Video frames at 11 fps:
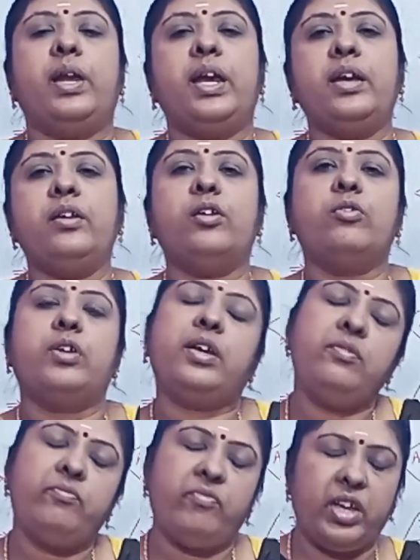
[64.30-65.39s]
breaking down
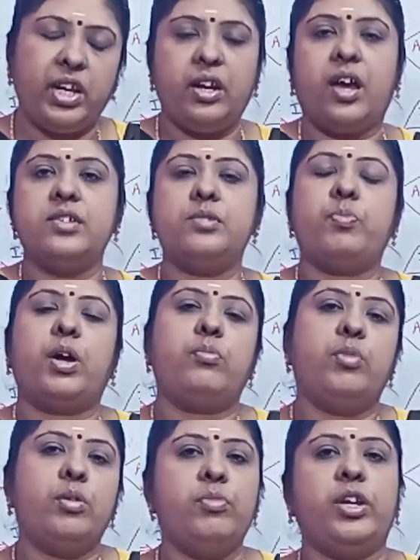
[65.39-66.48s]
a very large
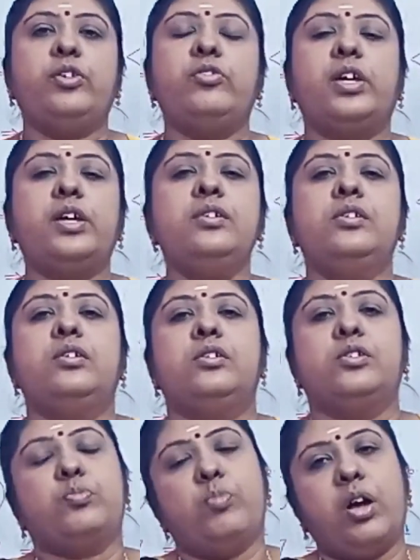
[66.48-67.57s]
problem into a
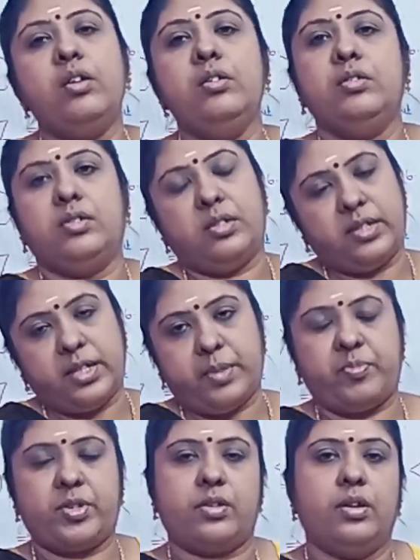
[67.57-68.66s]
small
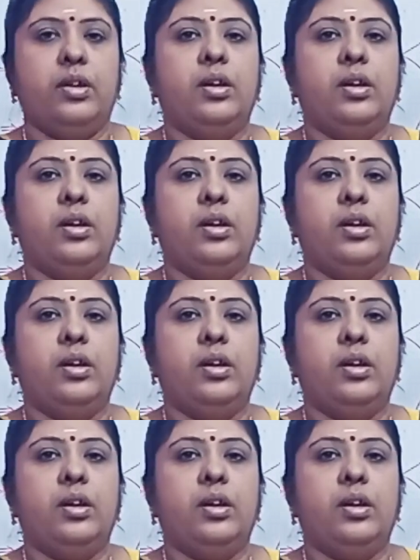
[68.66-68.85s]
steps.